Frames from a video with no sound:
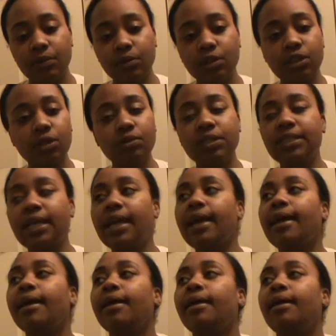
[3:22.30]
We're so
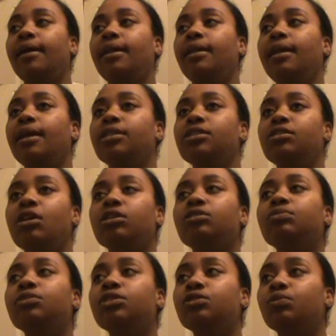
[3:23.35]
sad, and it
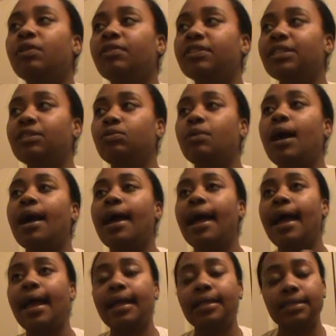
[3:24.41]
starts with just one of us. That's why
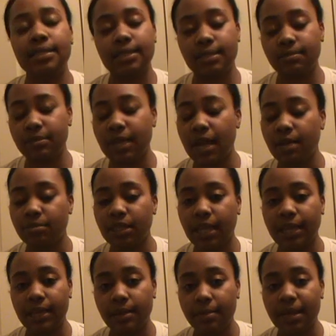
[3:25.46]
I had to take some time to
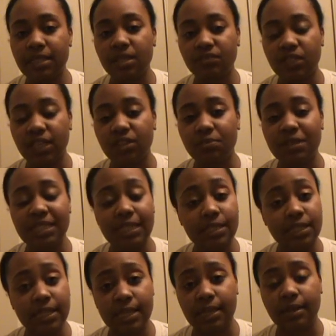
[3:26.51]
like get myself together, because I
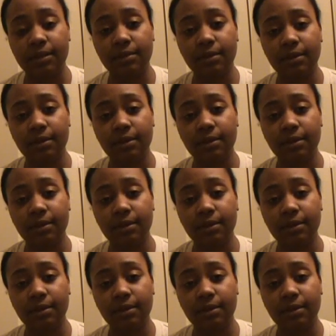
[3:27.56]
see it.